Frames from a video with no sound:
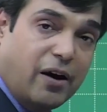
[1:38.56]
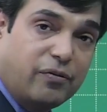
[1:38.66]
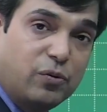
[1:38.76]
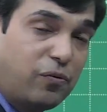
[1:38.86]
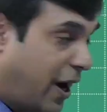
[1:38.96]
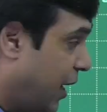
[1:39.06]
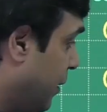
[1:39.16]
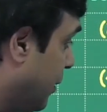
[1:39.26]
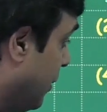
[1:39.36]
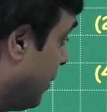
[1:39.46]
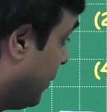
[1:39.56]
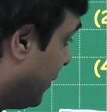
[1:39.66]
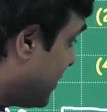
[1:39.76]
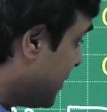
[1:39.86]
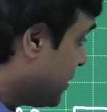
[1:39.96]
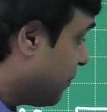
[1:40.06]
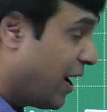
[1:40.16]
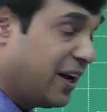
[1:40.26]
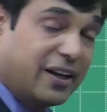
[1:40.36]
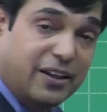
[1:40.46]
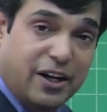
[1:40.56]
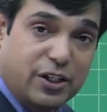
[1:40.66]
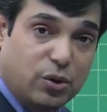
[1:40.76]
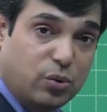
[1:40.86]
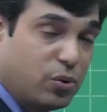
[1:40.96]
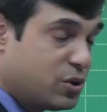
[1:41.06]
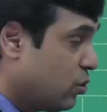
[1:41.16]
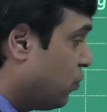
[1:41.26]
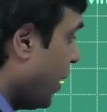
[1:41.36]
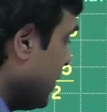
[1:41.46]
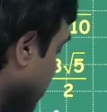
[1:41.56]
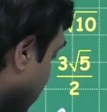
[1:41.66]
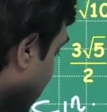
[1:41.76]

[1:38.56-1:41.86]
have to find. This is dividing in the ratio 2 is to 1. So,